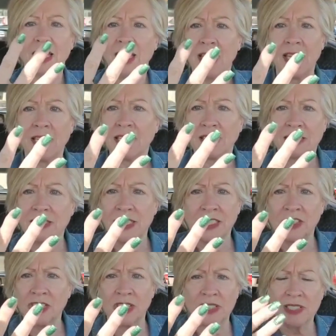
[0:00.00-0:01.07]
And
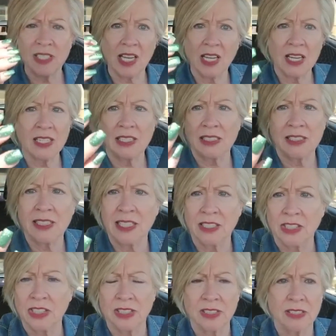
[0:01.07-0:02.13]
extensions. I got
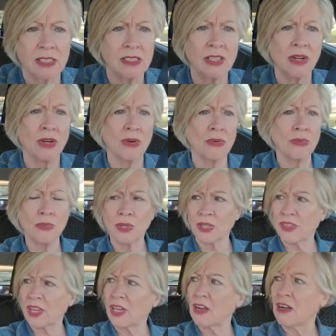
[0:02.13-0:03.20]
extensions. No, what do
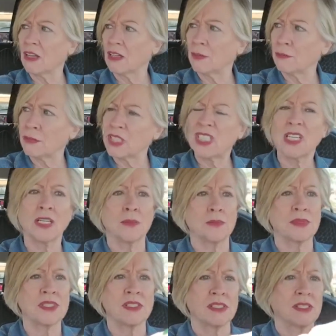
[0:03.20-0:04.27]
they call them?
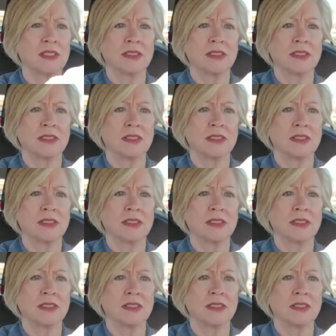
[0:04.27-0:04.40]
Tips.